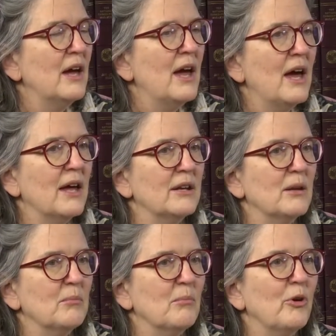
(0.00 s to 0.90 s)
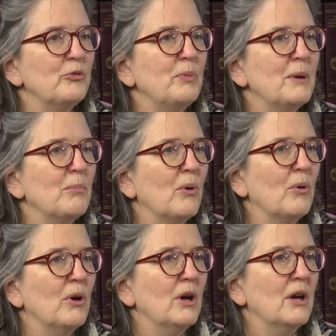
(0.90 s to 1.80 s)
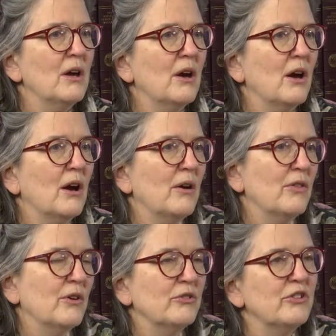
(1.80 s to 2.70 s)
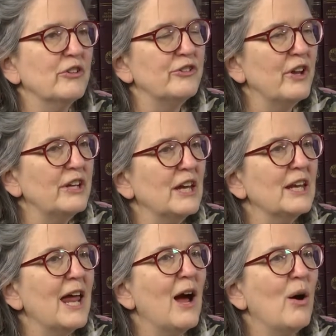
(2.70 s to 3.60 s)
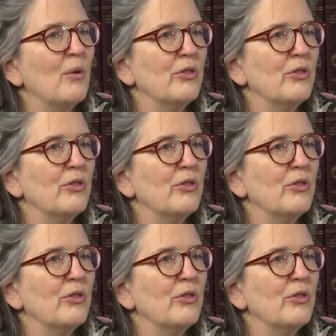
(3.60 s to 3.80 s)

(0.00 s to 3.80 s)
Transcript: And most people, they're studying now